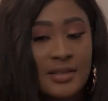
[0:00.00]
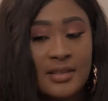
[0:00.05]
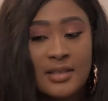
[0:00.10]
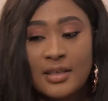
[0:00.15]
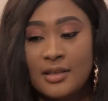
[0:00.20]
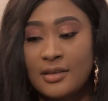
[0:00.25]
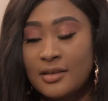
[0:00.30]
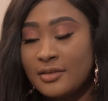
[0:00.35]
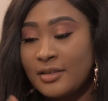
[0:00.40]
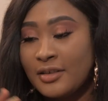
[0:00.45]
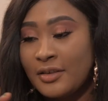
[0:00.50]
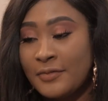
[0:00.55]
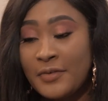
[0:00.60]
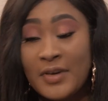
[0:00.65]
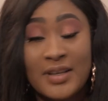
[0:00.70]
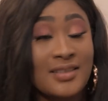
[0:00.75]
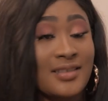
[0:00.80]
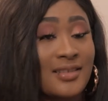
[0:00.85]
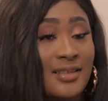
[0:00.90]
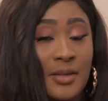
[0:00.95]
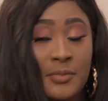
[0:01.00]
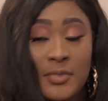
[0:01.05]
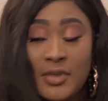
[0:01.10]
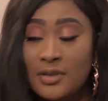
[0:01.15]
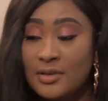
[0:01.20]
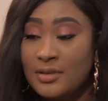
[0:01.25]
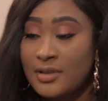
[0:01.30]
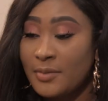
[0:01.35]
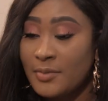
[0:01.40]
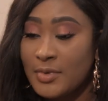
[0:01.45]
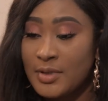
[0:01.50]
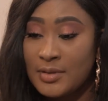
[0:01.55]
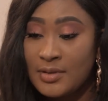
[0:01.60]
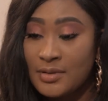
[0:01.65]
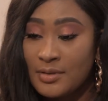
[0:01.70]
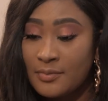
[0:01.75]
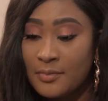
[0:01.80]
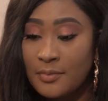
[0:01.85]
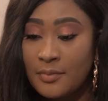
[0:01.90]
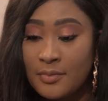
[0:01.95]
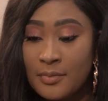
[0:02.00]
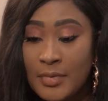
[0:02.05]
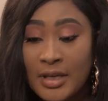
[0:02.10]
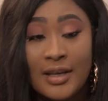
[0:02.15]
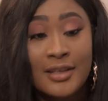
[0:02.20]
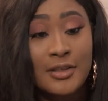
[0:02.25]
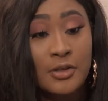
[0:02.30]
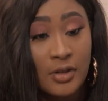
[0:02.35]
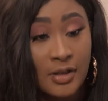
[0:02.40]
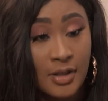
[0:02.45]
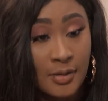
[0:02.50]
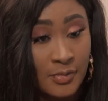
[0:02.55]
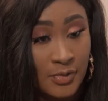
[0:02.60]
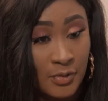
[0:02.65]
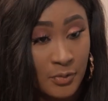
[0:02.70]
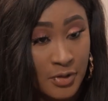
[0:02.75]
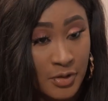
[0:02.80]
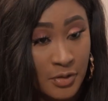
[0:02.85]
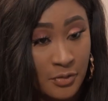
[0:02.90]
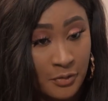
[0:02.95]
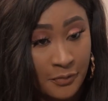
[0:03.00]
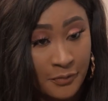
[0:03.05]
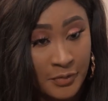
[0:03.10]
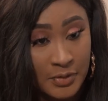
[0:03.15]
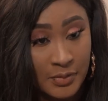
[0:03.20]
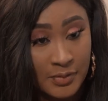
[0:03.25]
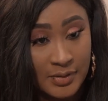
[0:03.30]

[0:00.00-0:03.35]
See, in fact, let me talk him the way you go fit